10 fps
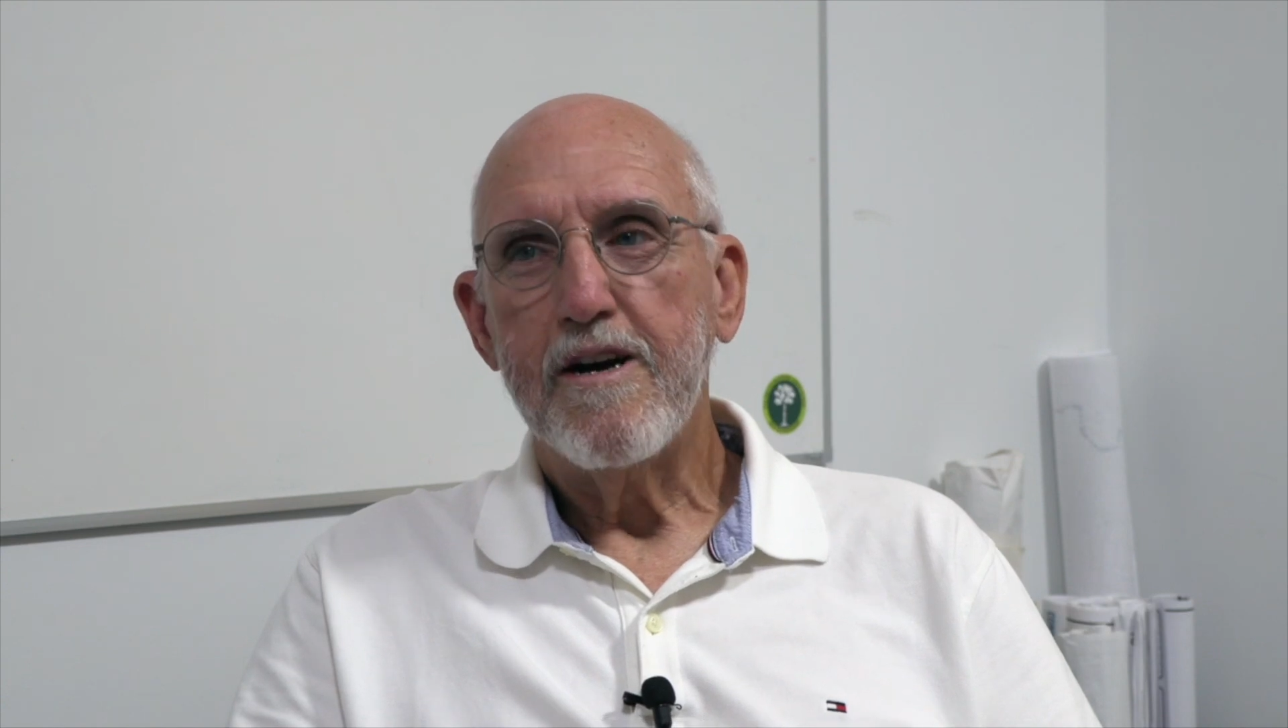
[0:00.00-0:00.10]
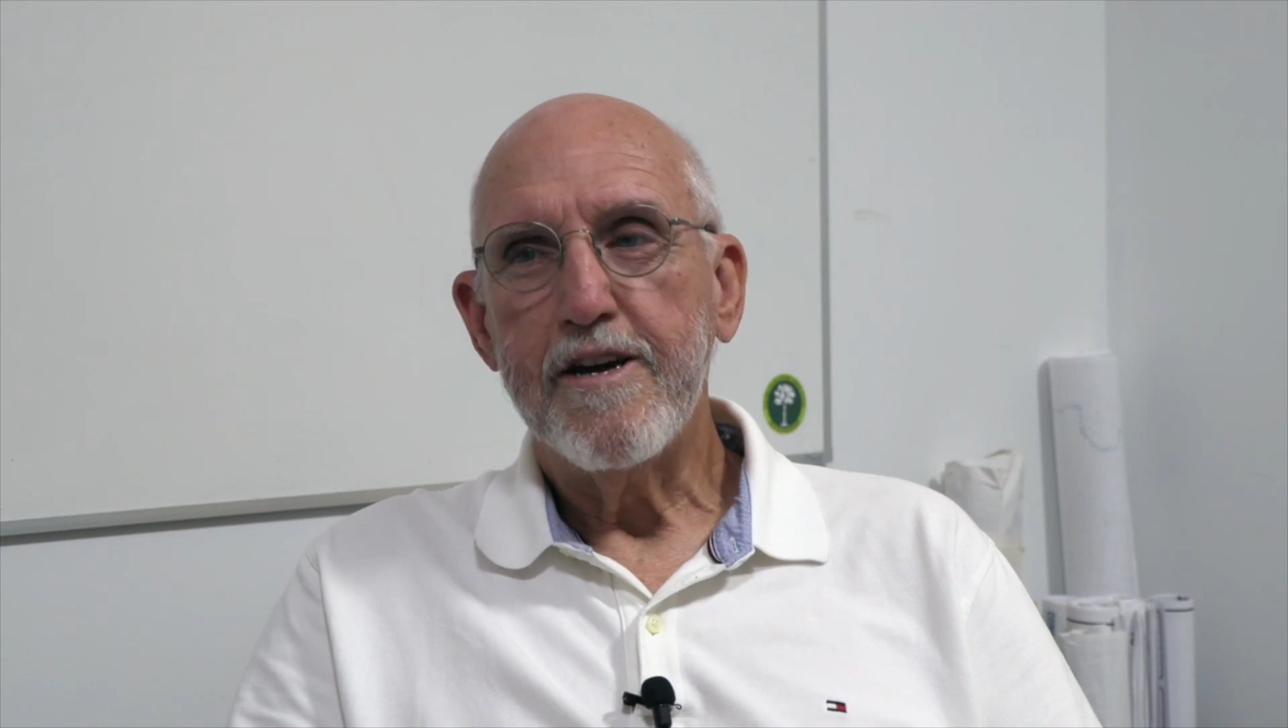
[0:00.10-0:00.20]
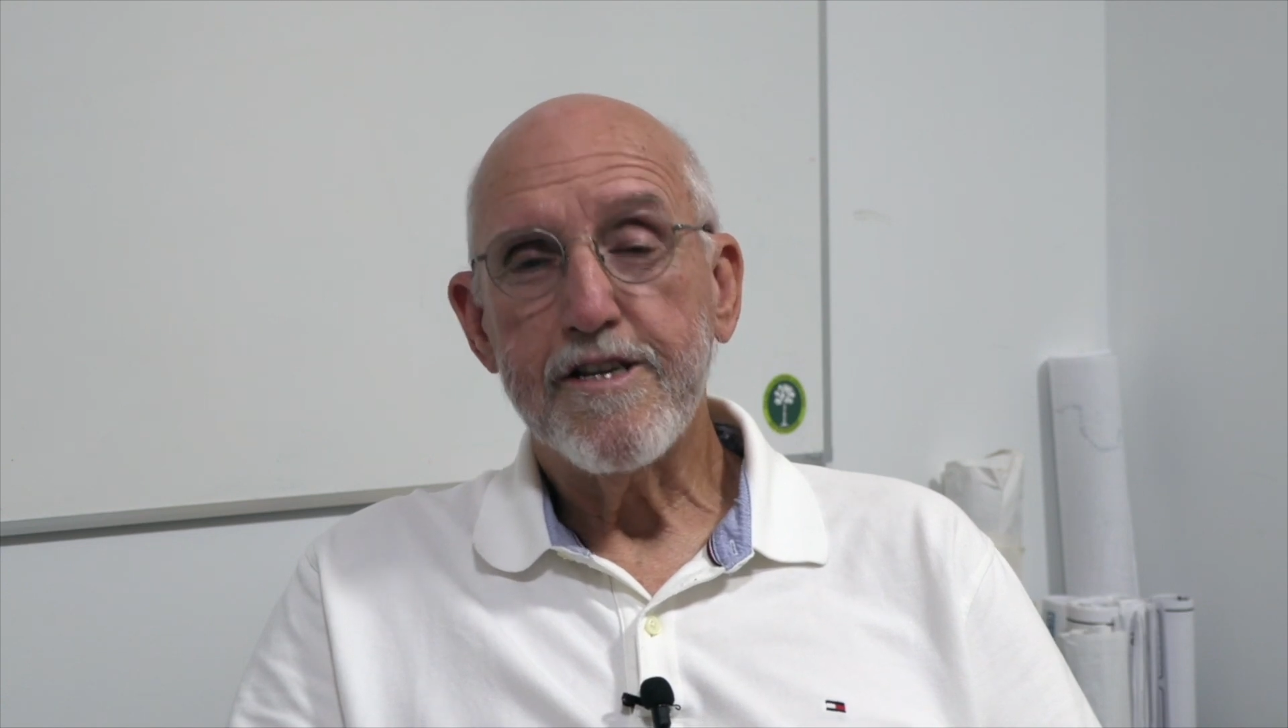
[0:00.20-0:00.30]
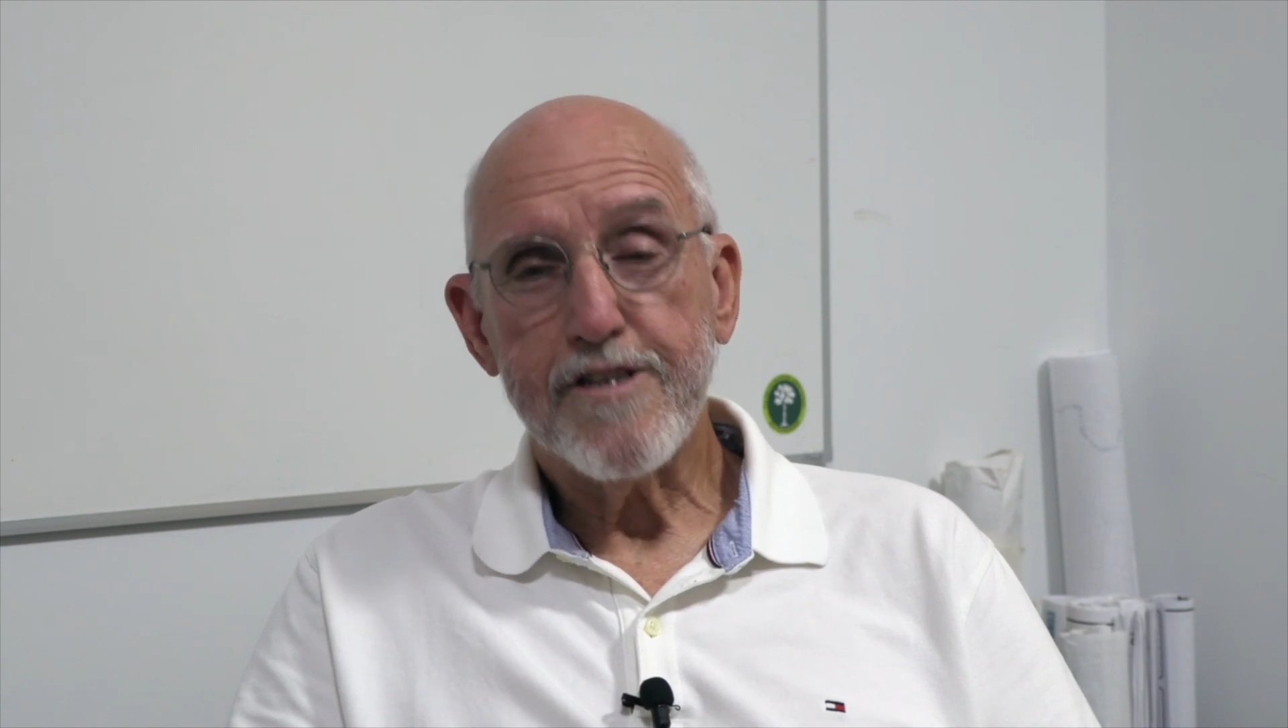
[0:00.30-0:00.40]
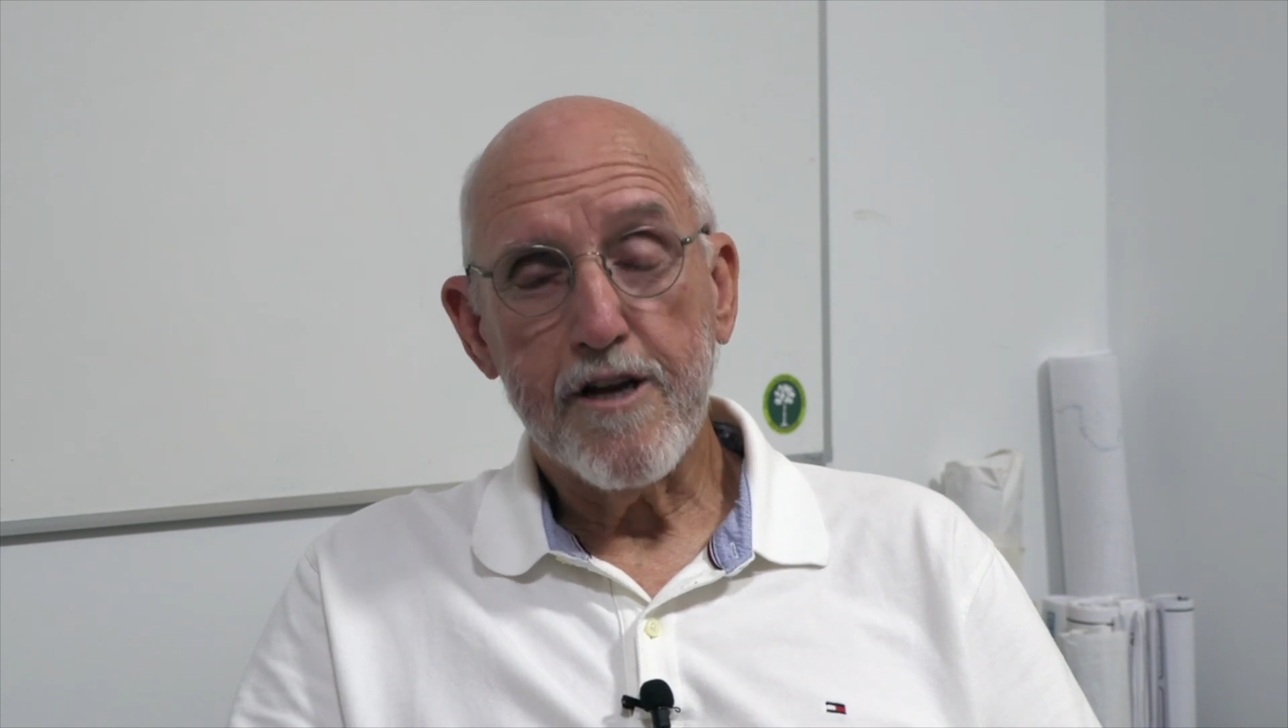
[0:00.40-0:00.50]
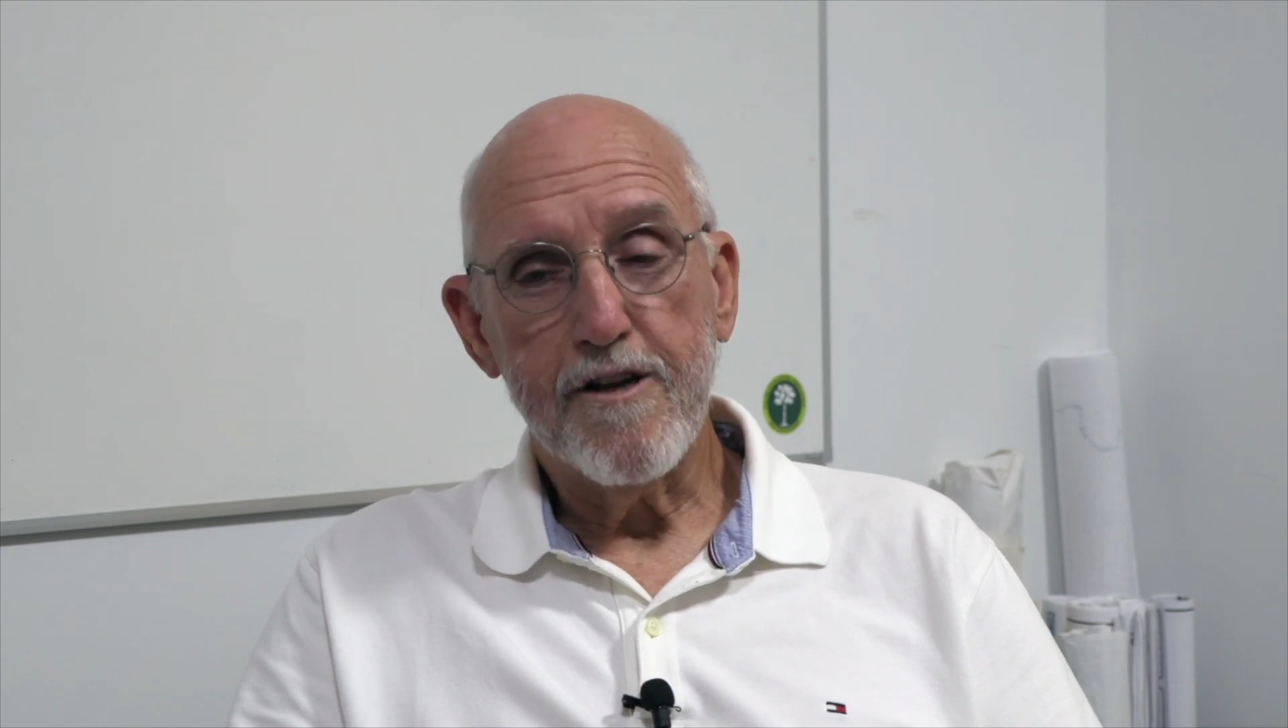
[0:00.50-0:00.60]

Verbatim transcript: It is a